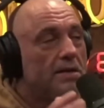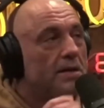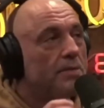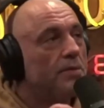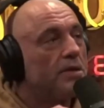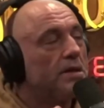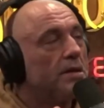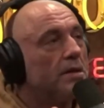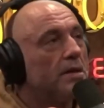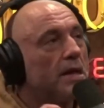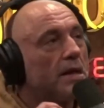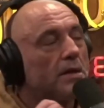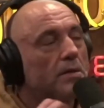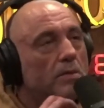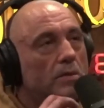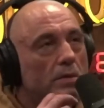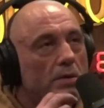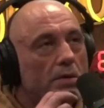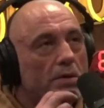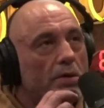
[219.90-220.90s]
See, with like
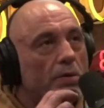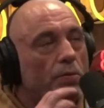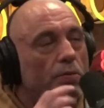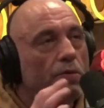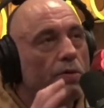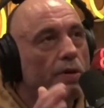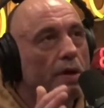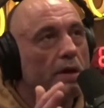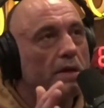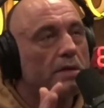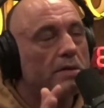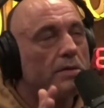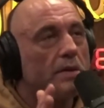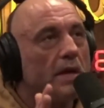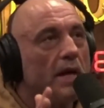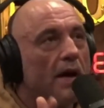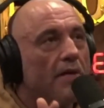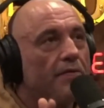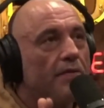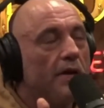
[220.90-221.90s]
the thing is
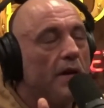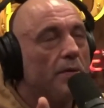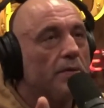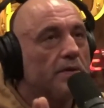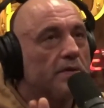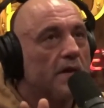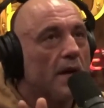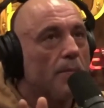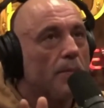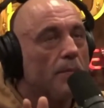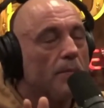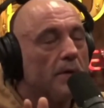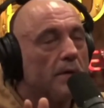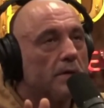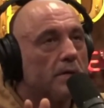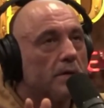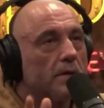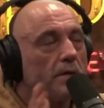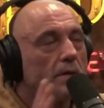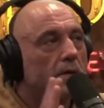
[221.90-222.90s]
the F D A with
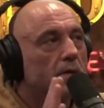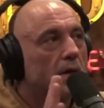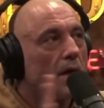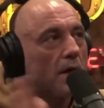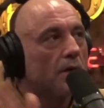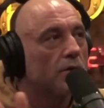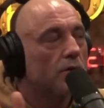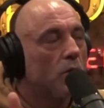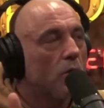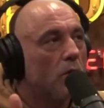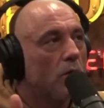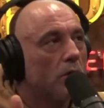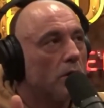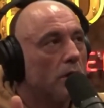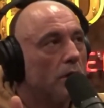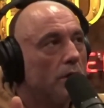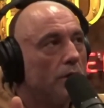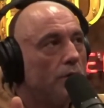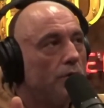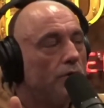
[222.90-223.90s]
supplements, it's just kind of
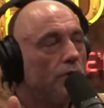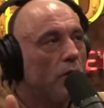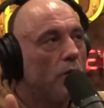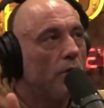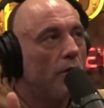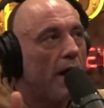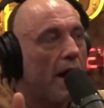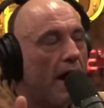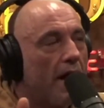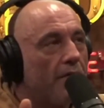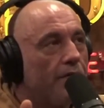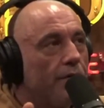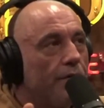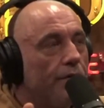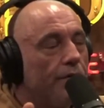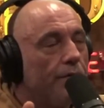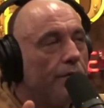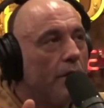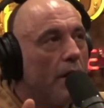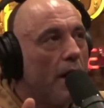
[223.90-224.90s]
squirrely. You don't have to
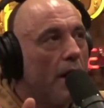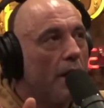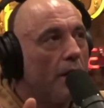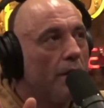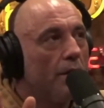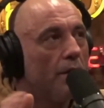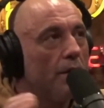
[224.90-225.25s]
do that.